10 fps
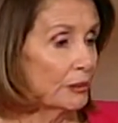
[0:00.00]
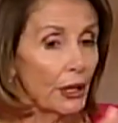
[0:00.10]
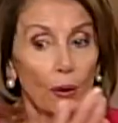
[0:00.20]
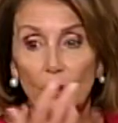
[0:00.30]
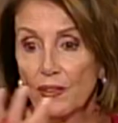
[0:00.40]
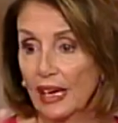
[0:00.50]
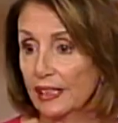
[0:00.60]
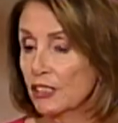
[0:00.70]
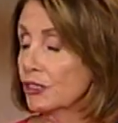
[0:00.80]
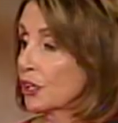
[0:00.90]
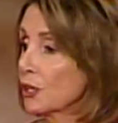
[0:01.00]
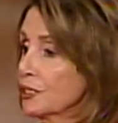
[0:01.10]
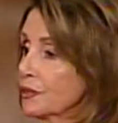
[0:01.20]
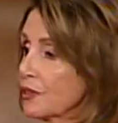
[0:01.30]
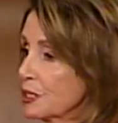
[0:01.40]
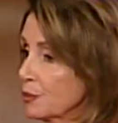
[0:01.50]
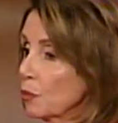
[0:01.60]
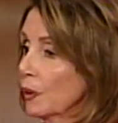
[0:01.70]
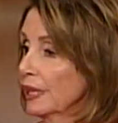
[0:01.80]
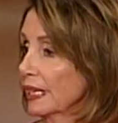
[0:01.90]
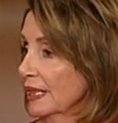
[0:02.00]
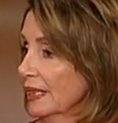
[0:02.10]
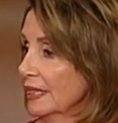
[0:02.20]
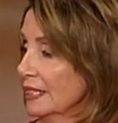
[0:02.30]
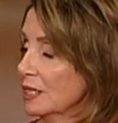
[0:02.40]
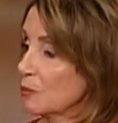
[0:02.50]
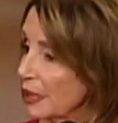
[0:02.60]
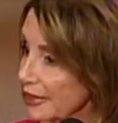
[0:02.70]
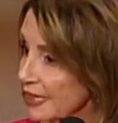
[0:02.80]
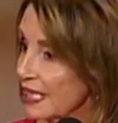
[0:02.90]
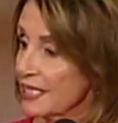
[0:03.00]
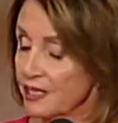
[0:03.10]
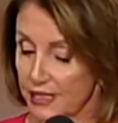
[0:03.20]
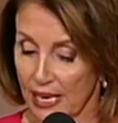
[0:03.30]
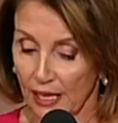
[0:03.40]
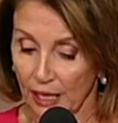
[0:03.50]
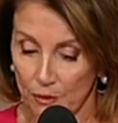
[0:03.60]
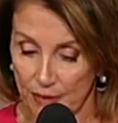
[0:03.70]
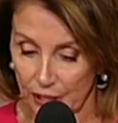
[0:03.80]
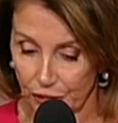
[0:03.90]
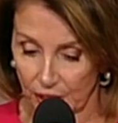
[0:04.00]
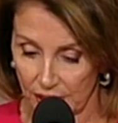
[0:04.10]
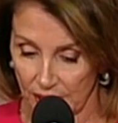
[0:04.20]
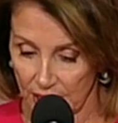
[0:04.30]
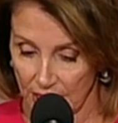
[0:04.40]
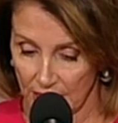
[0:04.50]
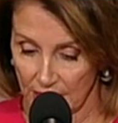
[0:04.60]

We heard that in church this morning, but it is our mission.